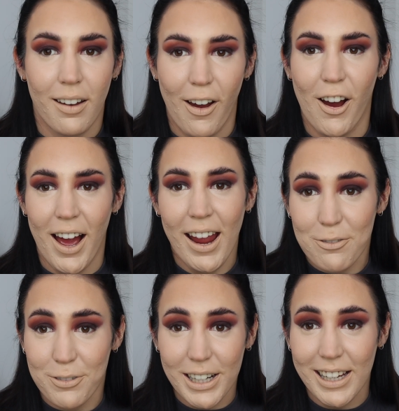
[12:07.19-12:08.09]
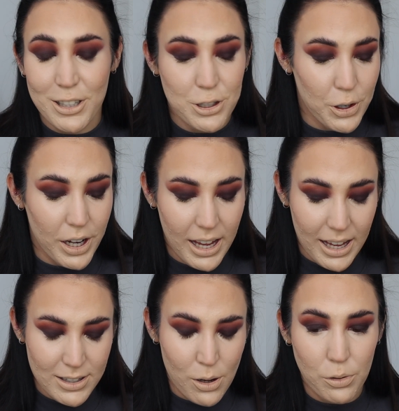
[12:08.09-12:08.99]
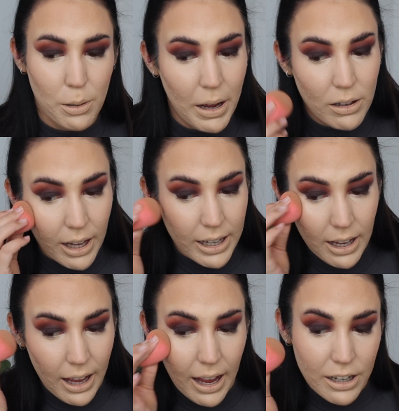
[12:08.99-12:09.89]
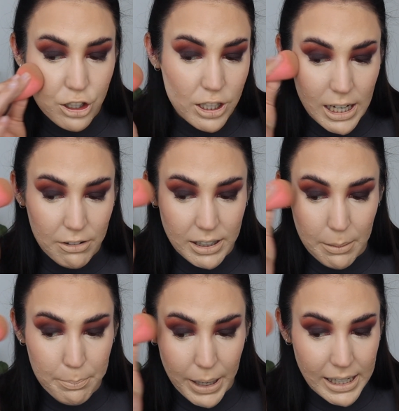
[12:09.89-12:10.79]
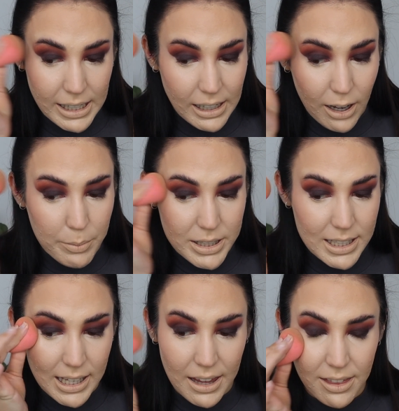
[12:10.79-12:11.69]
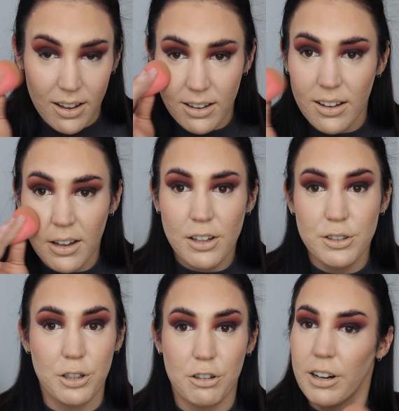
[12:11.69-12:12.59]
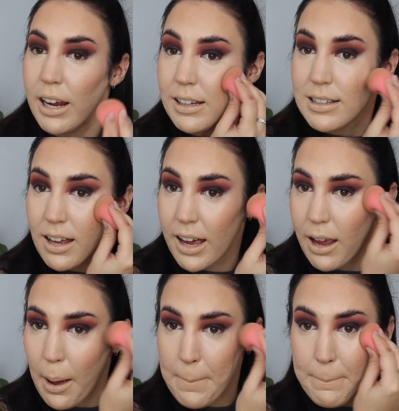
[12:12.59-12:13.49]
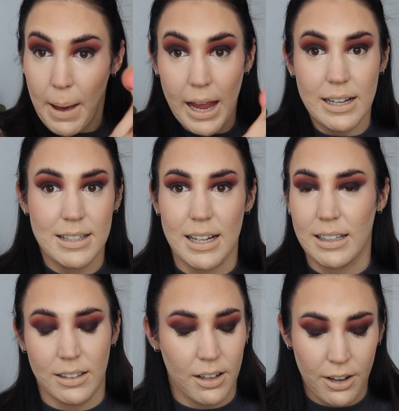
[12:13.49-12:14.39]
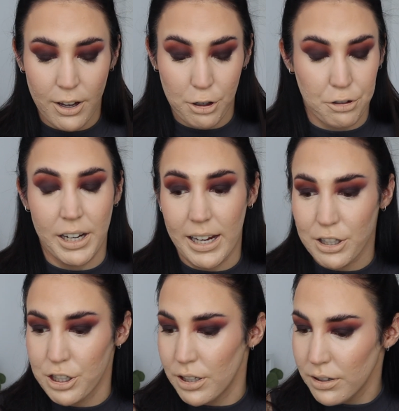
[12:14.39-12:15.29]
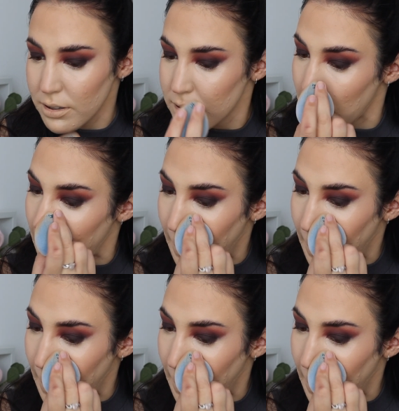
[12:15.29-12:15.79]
I really enjoy it. It's all about like engineering and baking coming together to create these like amazing creations.